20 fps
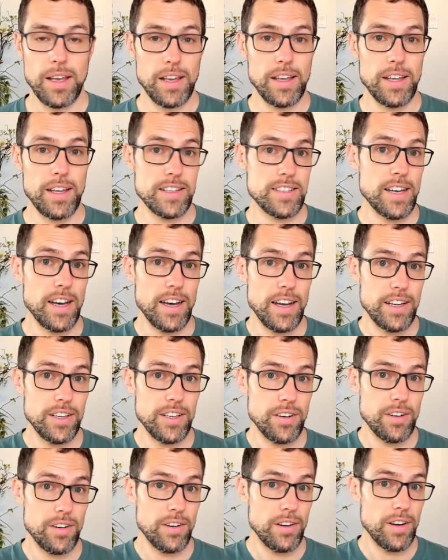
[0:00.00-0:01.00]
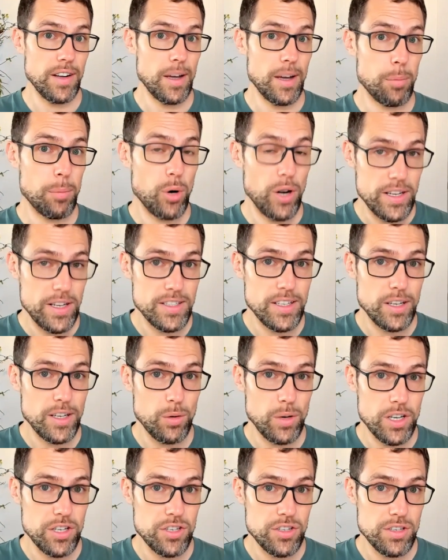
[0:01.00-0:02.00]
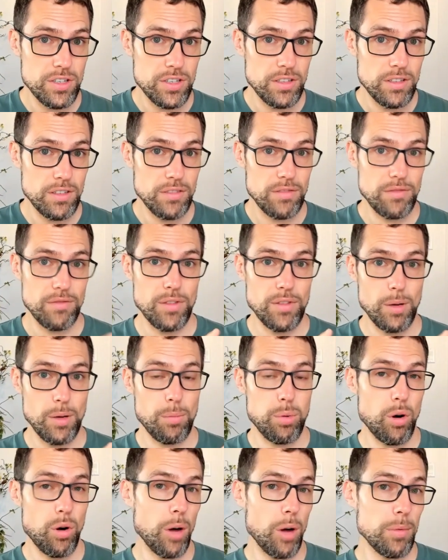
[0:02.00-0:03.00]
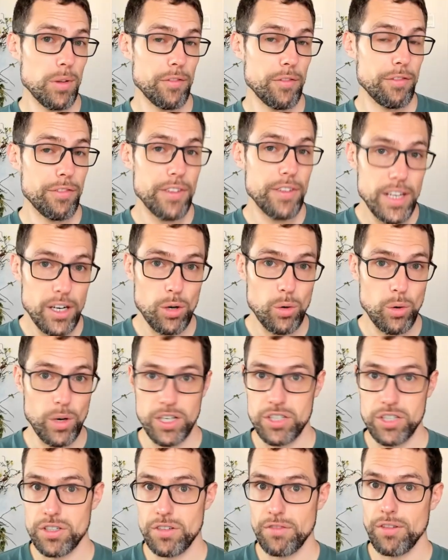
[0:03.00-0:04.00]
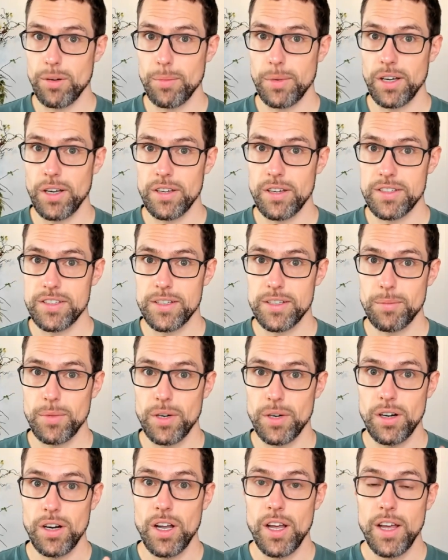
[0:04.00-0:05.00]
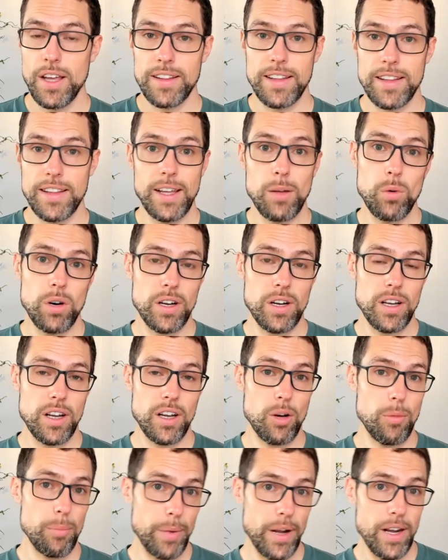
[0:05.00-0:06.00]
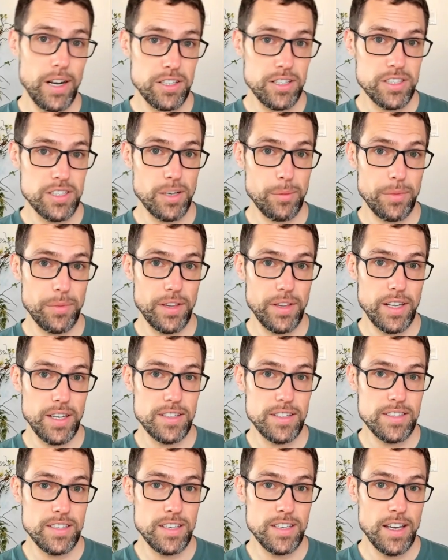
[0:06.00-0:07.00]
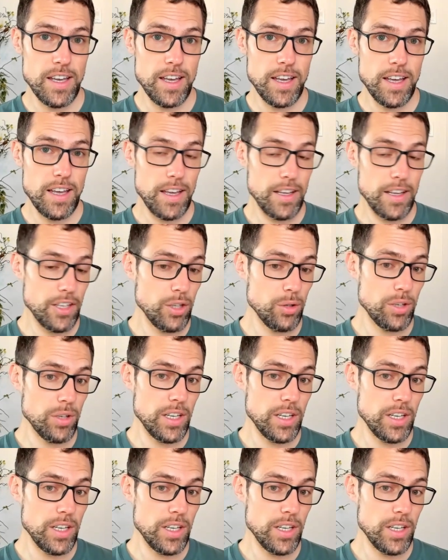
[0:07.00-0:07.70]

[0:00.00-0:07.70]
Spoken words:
it's either a pricing question, a problem fear question from a customer, they want to compare some things, you